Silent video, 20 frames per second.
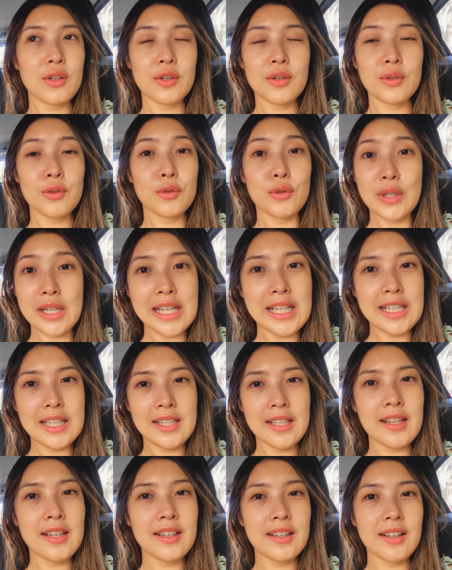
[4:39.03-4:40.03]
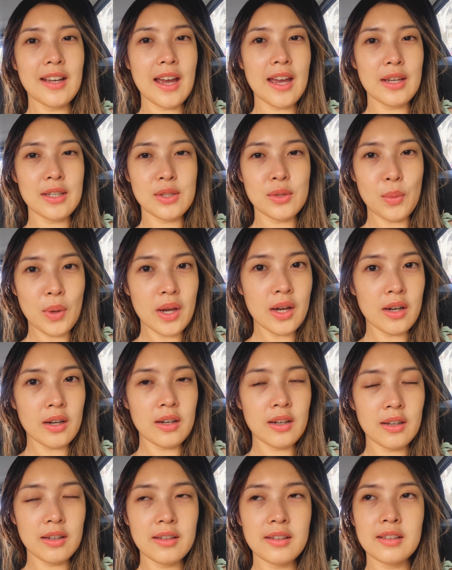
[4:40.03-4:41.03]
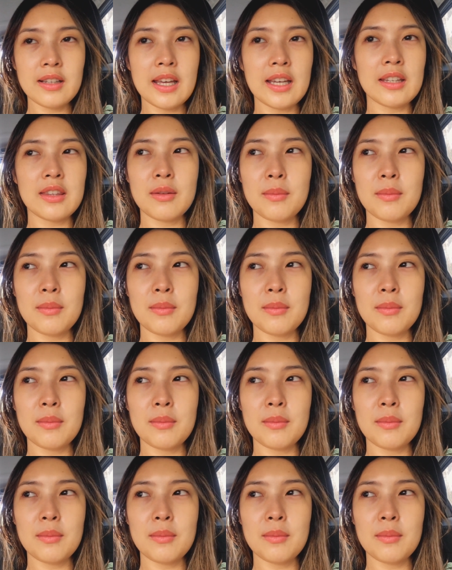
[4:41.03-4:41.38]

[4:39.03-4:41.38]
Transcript: Really, I swear. Like,